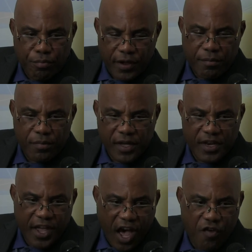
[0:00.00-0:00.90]

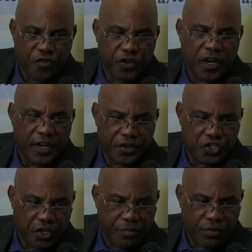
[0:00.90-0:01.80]
blaming the African
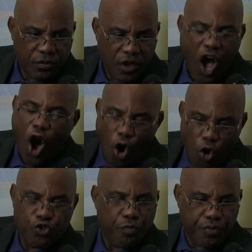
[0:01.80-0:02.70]
leadership,
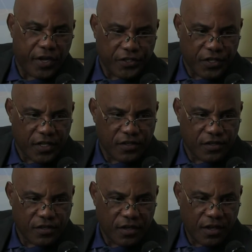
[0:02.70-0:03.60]
all the
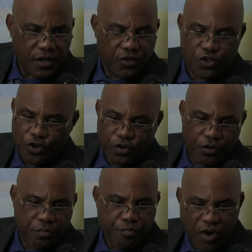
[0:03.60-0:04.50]
presidents,
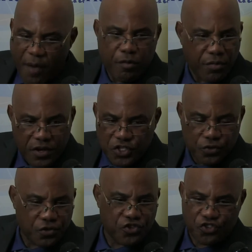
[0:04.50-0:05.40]
the prime
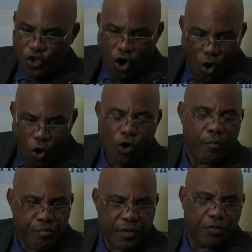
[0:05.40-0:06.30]
ministers,
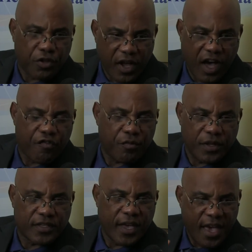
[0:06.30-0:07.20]
all people in the
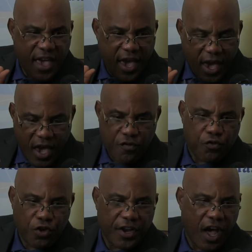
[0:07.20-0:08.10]
governments
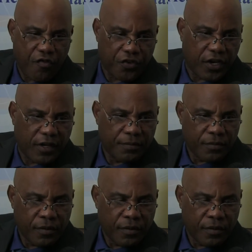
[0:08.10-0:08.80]
everywhere in Africa.